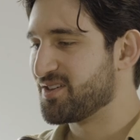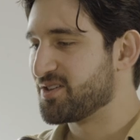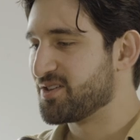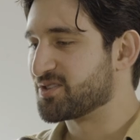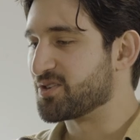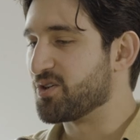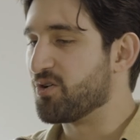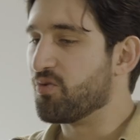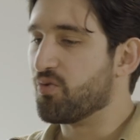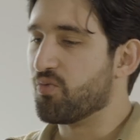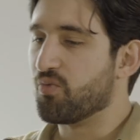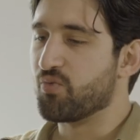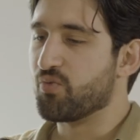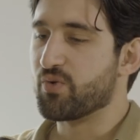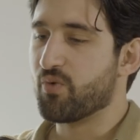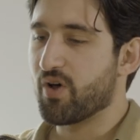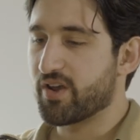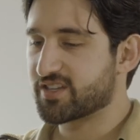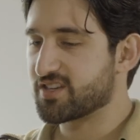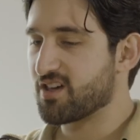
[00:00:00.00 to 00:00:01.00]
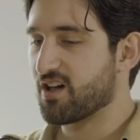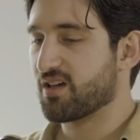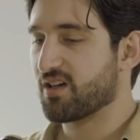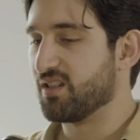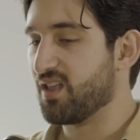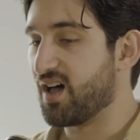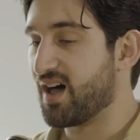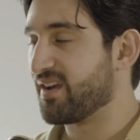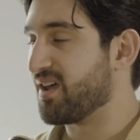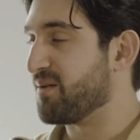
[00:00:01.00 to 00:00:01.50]
So we want to talk a
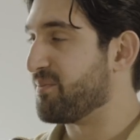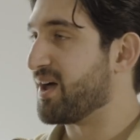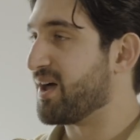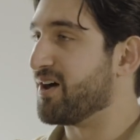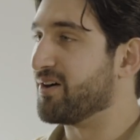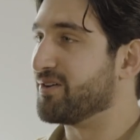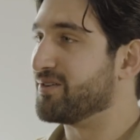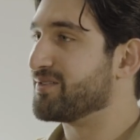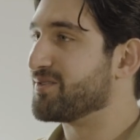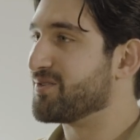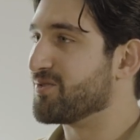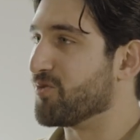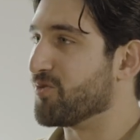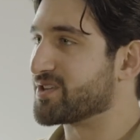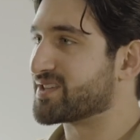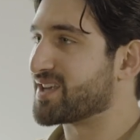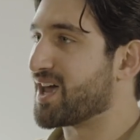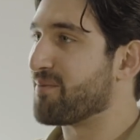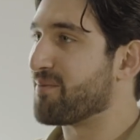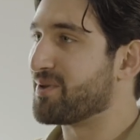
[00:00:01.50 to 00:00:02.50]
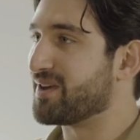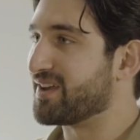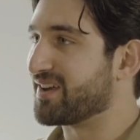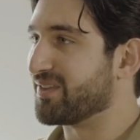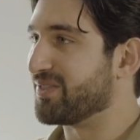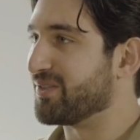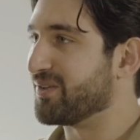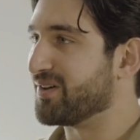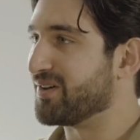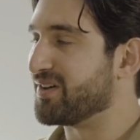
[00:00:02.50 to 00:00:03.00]
lot about what's happening
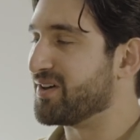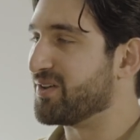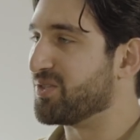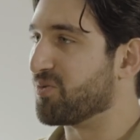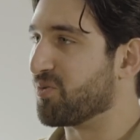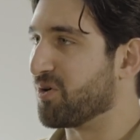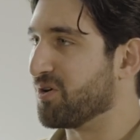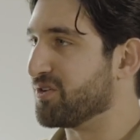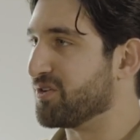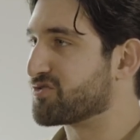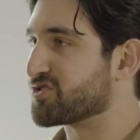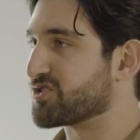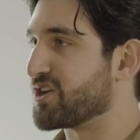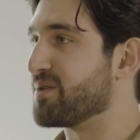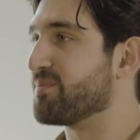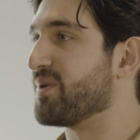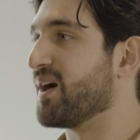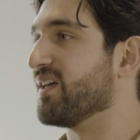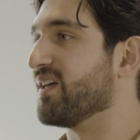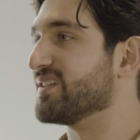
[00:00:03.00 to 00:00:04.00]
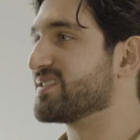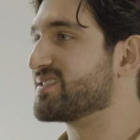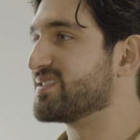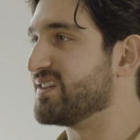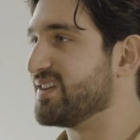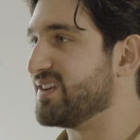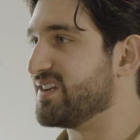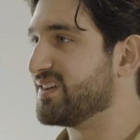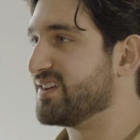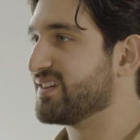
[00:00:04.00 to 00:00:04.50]
in the world of trade
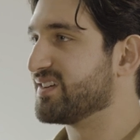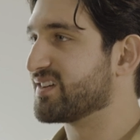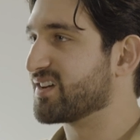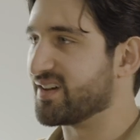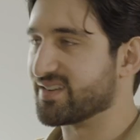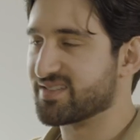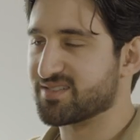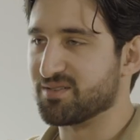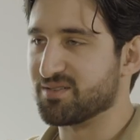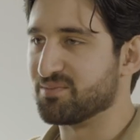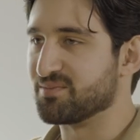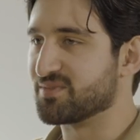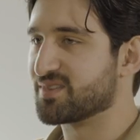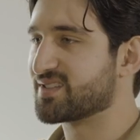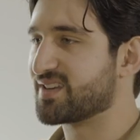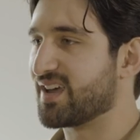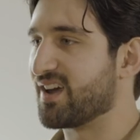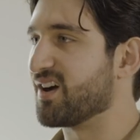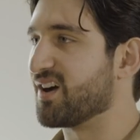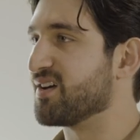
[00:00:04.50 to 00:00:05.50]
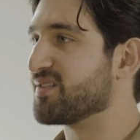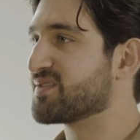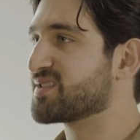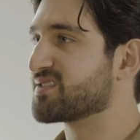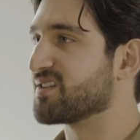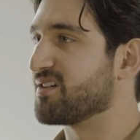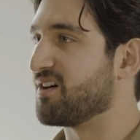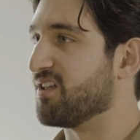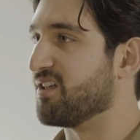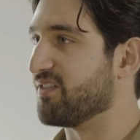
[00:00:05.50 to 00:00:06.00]
policy, customs,
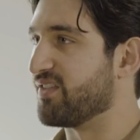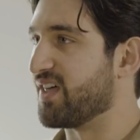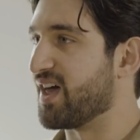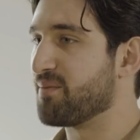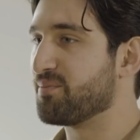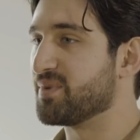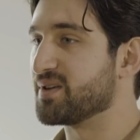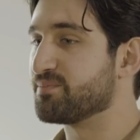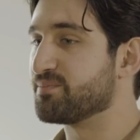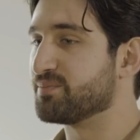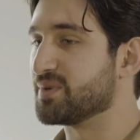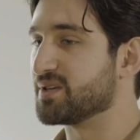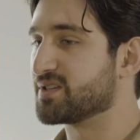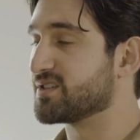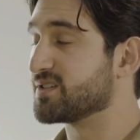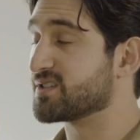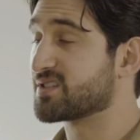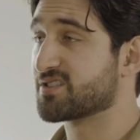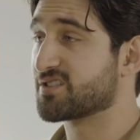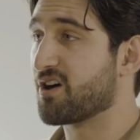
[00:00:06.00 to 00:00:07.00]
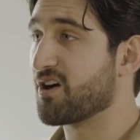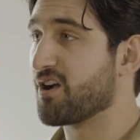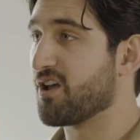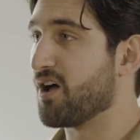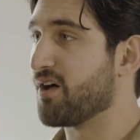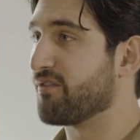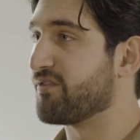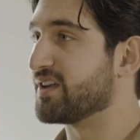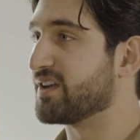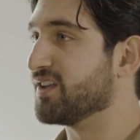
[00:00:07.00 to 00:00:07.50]
tariffs, all of that. But to start
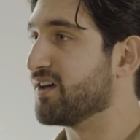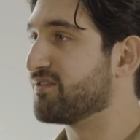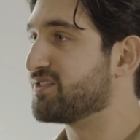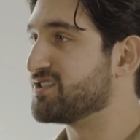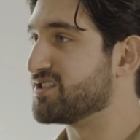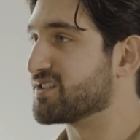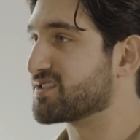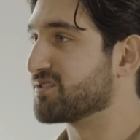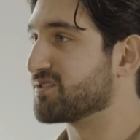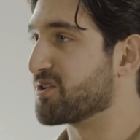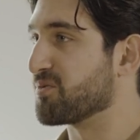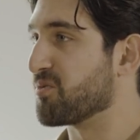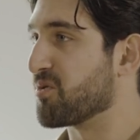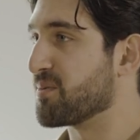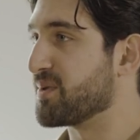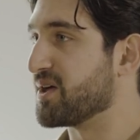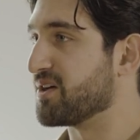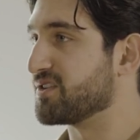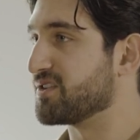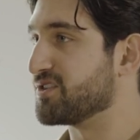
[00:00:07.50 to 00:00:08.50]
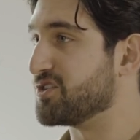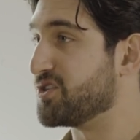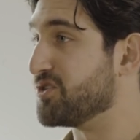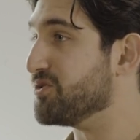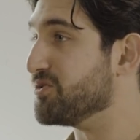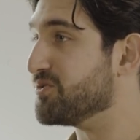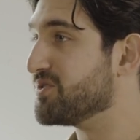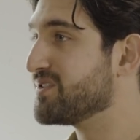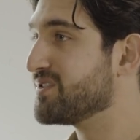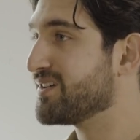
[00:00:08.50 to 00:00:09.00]
off, I'd love to just learn more about
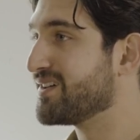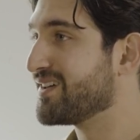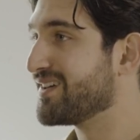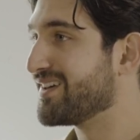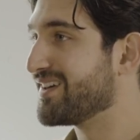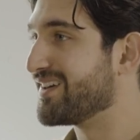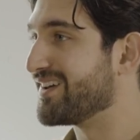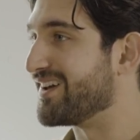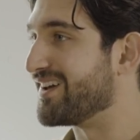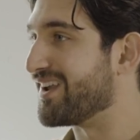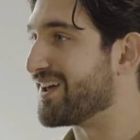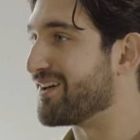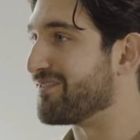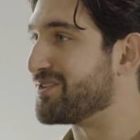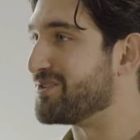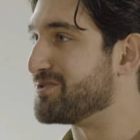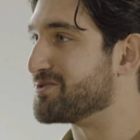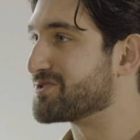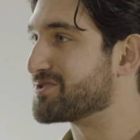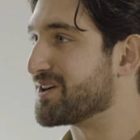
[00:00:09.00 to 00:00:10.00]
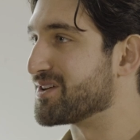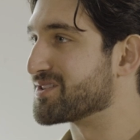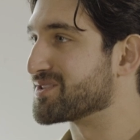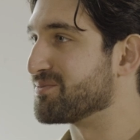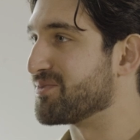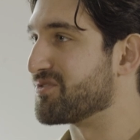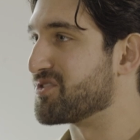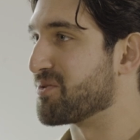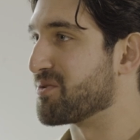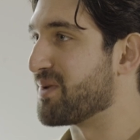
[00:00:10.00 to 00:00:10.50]
you and have you share
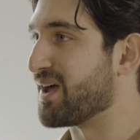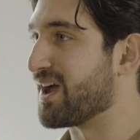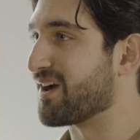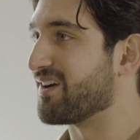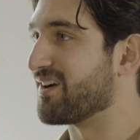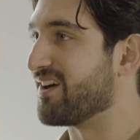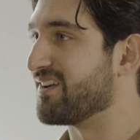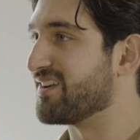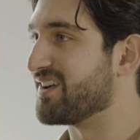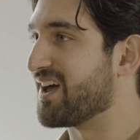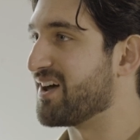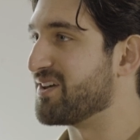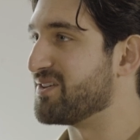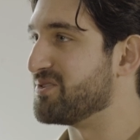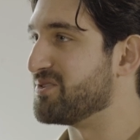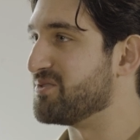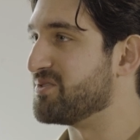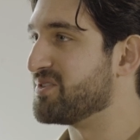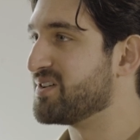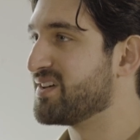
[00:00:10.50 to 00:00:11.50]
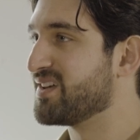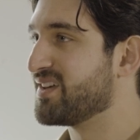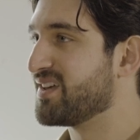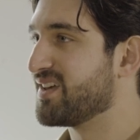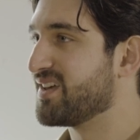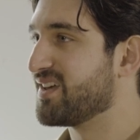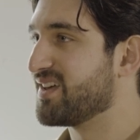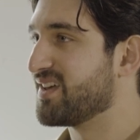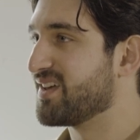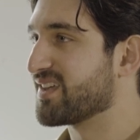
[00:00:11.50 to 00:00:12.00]
some of your background and how you
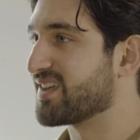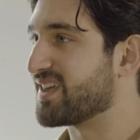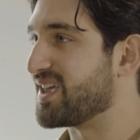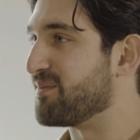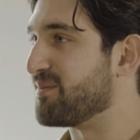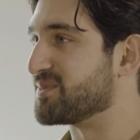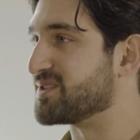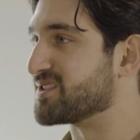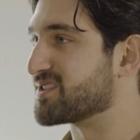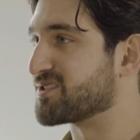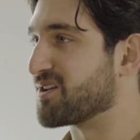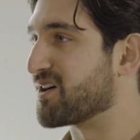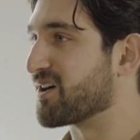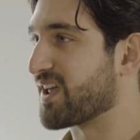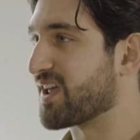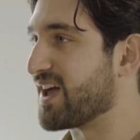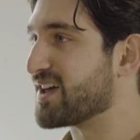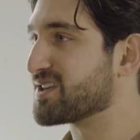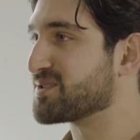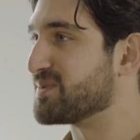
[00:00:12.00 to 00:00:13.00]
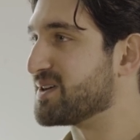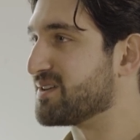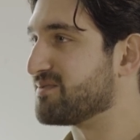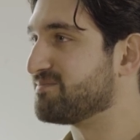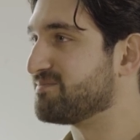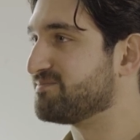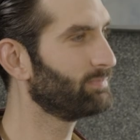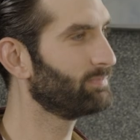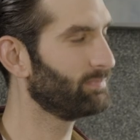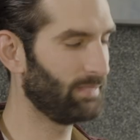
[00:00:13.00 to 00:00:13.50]
came to start Caspian.
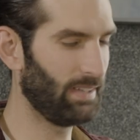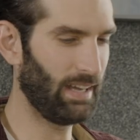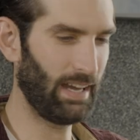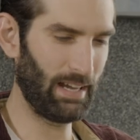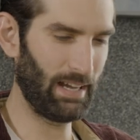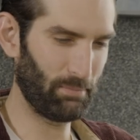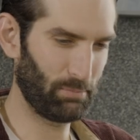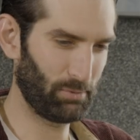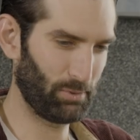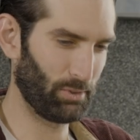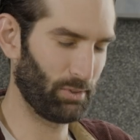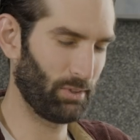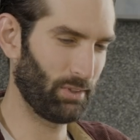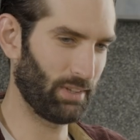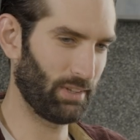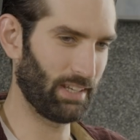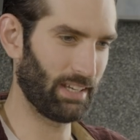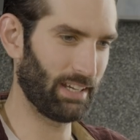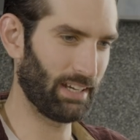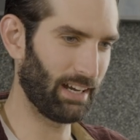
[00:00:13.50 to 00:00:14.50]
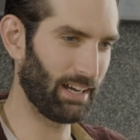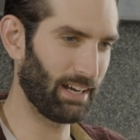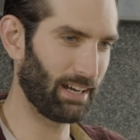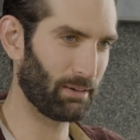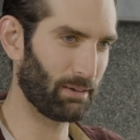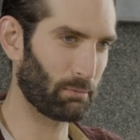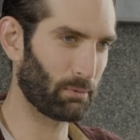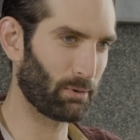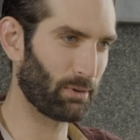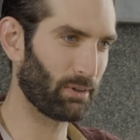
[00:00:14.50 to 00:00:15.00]
Yeah, absolutely.
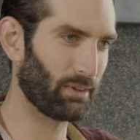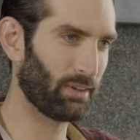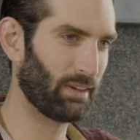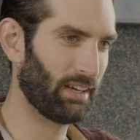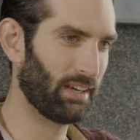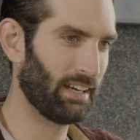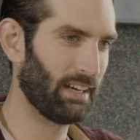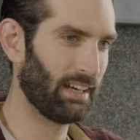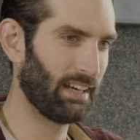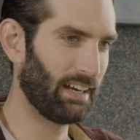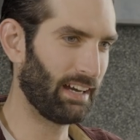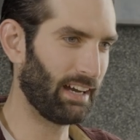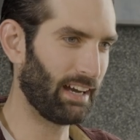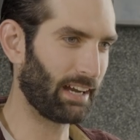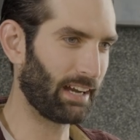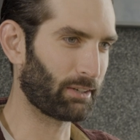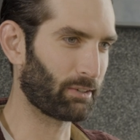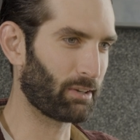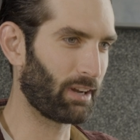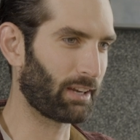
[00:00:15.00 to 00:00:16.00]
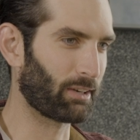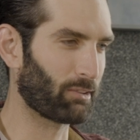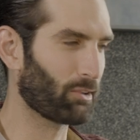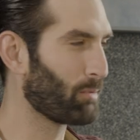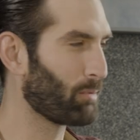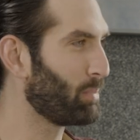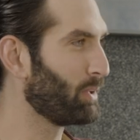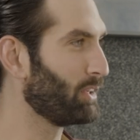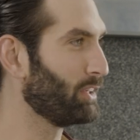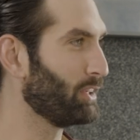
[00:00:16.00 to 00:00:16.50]
I grew
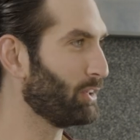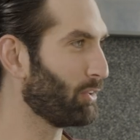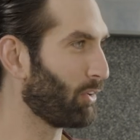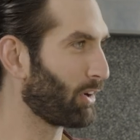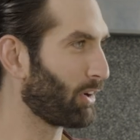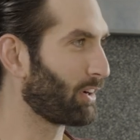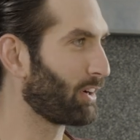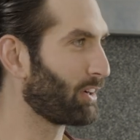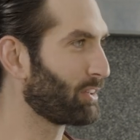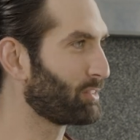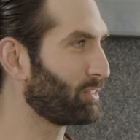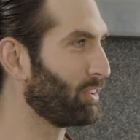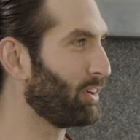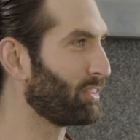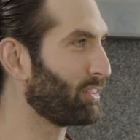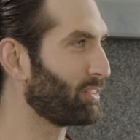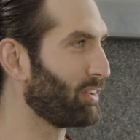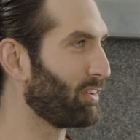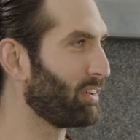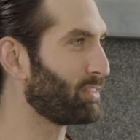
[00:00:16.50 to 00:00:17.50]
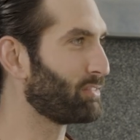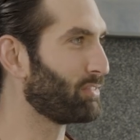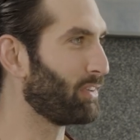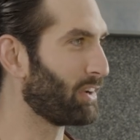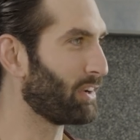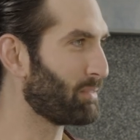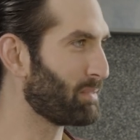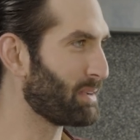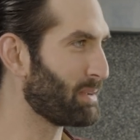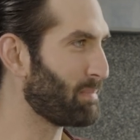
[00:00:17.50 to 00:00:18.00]
up a New Yorker, so it's always
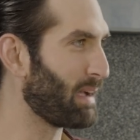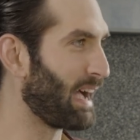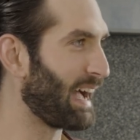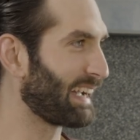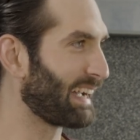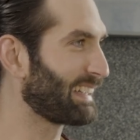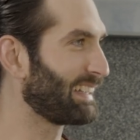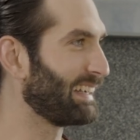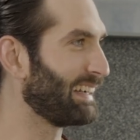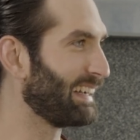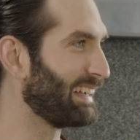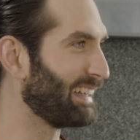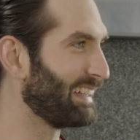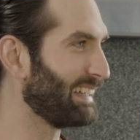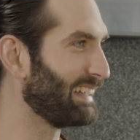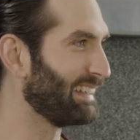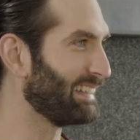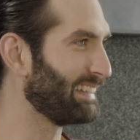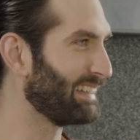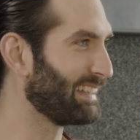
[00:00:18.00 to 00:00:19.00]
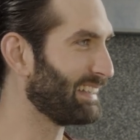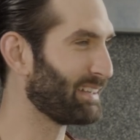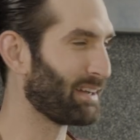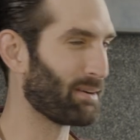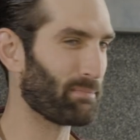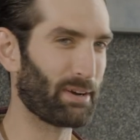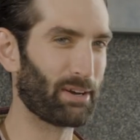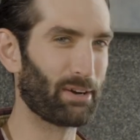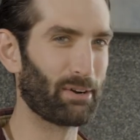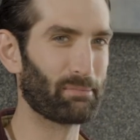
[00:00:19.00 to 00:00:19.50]
fun to be back
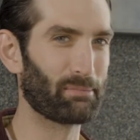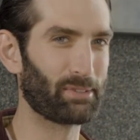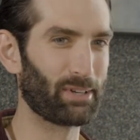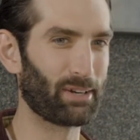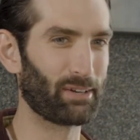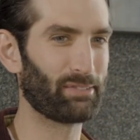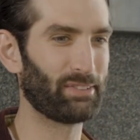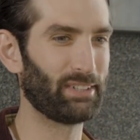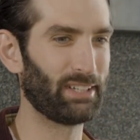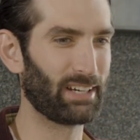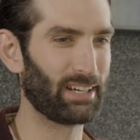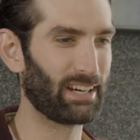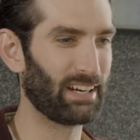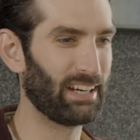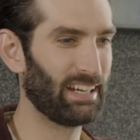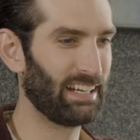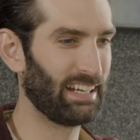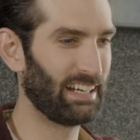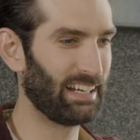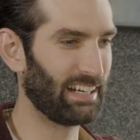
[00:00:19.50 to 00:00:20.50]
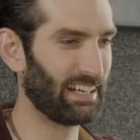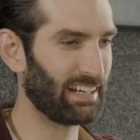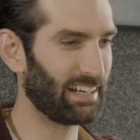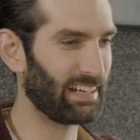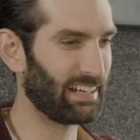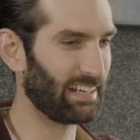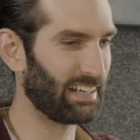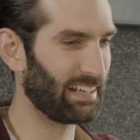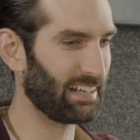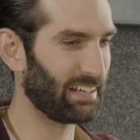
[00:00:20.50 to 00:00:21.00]
on my home turf here
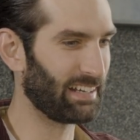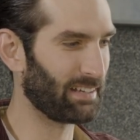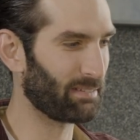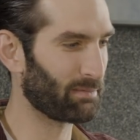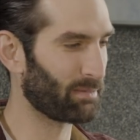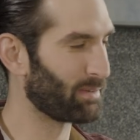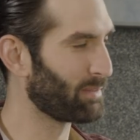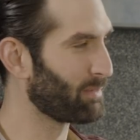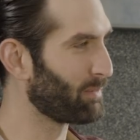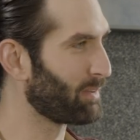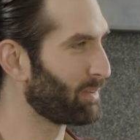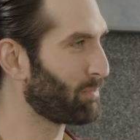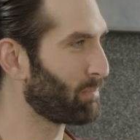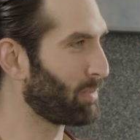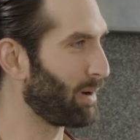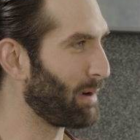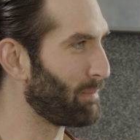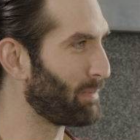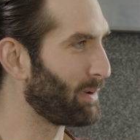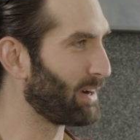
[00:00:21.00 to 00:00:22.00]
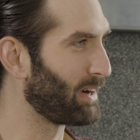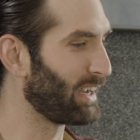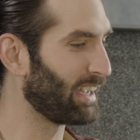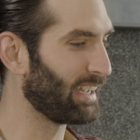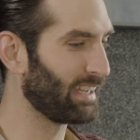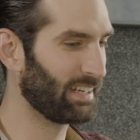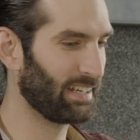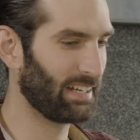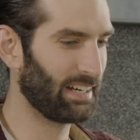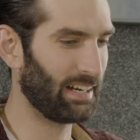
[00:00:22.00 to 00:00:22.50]
with Primary.